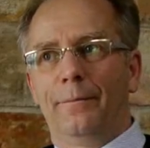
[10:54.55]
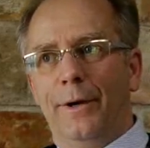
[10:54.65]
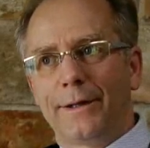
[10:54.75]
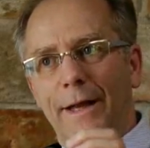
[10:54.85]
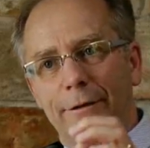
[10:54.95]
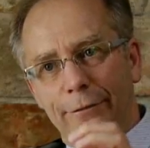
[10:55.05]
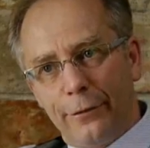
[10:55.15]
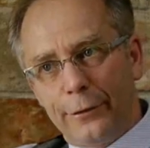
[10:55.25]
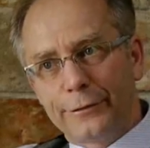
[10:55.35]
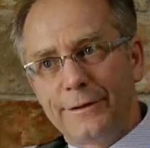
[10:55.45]
But at
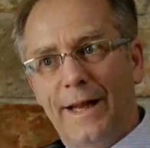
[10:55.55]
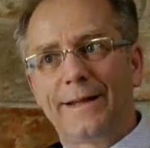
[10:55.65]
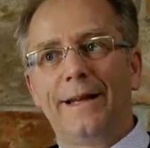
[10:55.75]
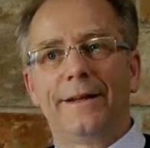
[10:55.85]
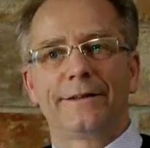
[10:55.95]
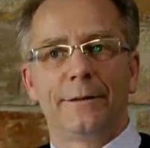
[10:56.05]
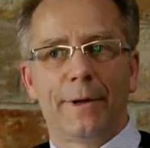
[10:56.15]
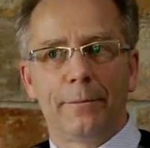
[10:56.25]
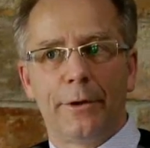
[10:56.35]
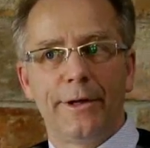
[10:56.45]
first, that illness
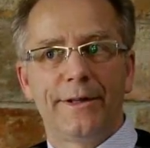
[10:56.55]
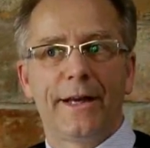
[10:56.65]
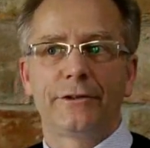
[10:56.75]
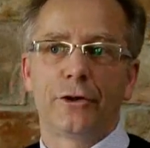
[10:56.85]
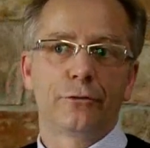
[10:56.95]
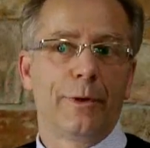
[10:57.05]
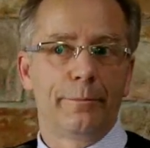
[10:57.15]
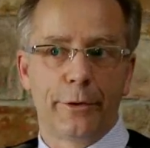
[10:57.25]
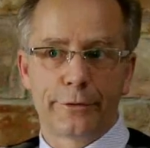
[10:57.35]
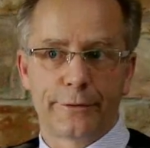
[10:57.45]
in my body takes just
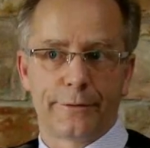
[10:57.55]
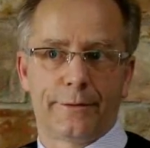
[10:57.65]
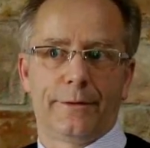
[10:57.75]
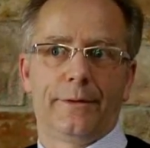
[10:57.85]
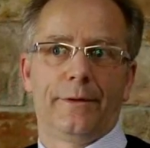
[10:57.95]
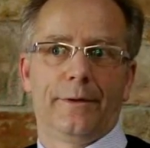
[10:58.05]
1%.